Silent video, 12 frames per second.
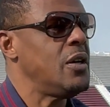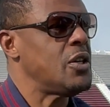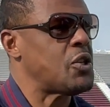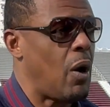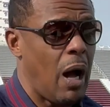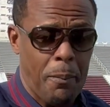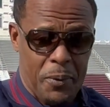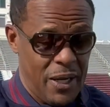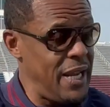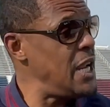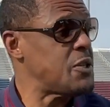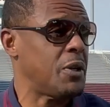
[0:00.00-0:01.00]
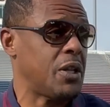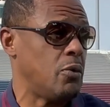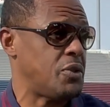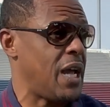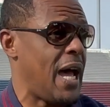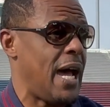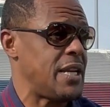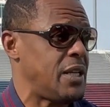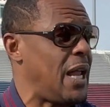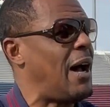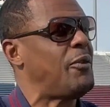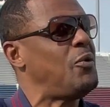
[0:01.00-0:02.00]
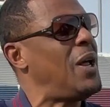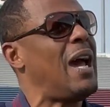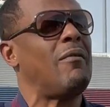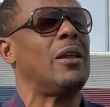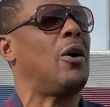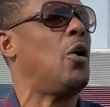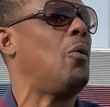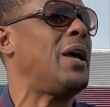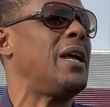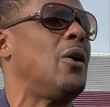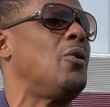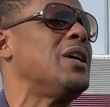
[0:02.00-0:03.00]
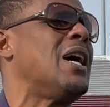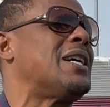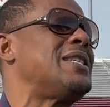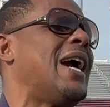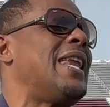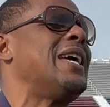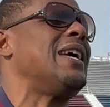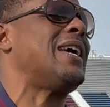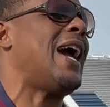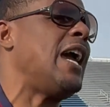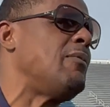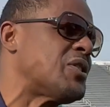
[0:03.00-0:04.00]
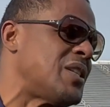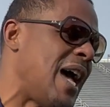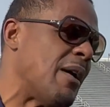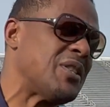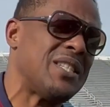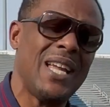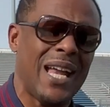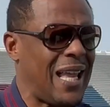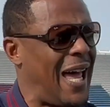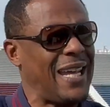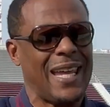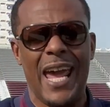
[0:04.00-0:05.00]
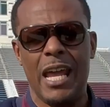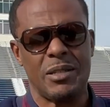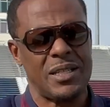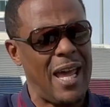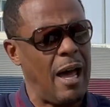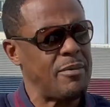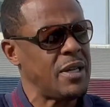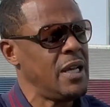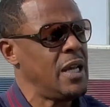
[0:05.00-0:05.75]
So I'm pleased with those guys. Now, do they have a long way to go? Yeah, because they got to get game snaps. And nothing like game snaps.